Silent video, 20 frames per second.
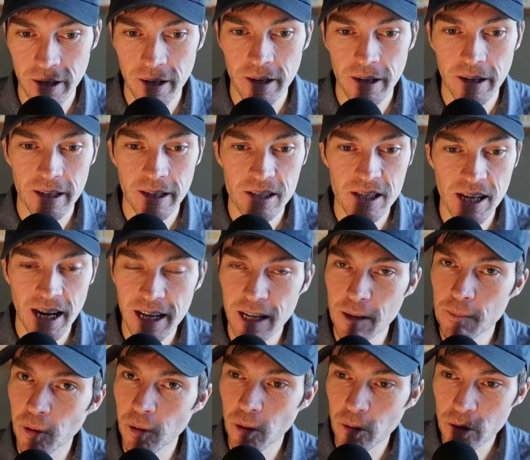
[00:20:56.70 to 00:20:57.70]
It's not going to
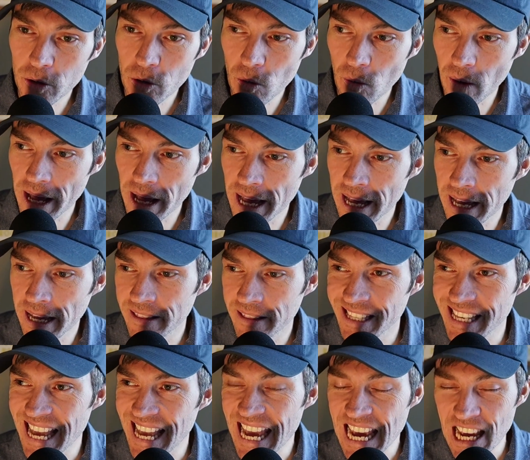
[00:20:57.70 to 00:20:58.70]
blow you away.
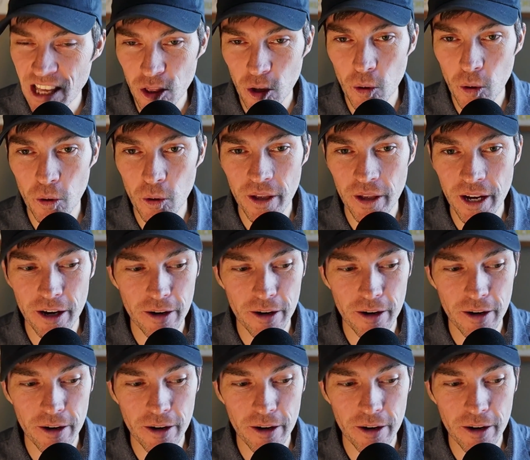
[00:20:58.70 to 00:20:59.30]
The 8th hole there